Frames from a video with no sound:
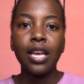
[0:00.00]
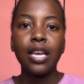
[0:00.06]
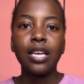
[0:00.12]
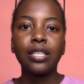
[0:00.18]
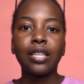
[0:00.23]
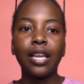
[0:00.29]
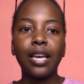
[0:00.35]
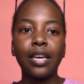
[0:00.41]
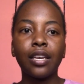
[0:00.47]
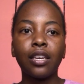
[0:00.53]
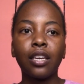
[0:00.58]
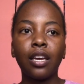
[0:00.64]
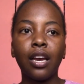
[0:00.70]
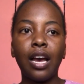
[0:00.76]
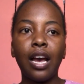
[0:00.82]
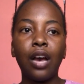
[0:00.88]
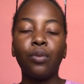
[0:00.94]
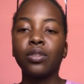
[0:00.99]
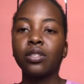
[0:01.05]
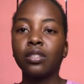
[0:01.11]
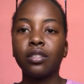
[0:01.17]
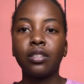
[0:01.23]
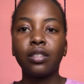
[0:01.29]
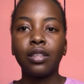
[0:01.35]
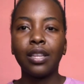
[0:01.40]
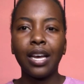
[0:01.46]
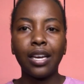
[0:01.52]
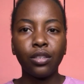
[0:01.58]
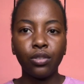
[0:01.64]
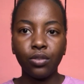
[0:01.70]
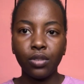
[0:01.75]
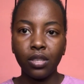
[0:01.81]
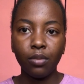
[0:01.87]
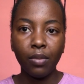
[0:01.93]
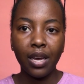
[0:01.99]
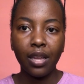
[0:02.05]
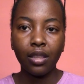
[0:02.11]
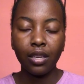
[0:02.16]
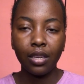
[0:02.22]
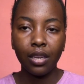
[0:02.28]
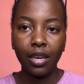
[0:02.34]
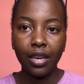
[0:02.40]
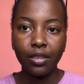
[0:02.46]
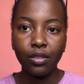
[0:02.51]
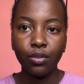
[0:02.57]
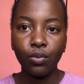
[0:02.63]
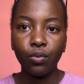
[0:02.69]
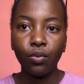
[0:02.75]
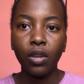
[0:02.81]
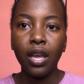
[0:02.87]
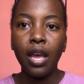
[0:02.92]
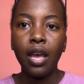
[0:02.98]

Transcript: It's like I wasn't that good in math in high school.